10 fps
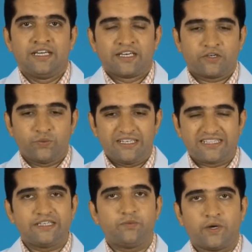Now we will
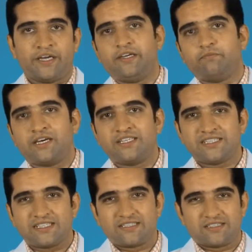see why by
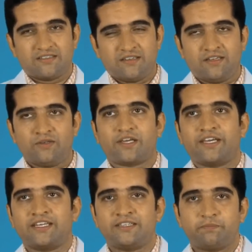just
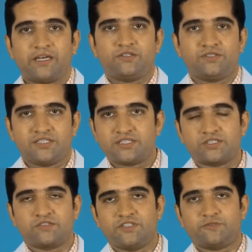looking at the pathogenesis
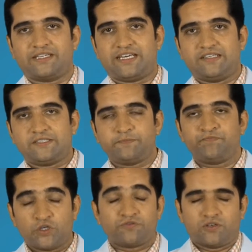of this mechanism,
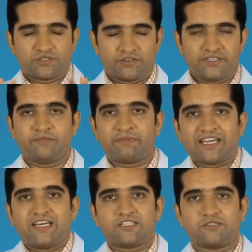the
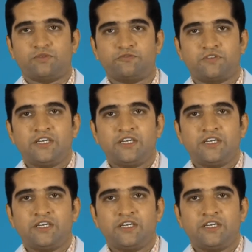mechanism of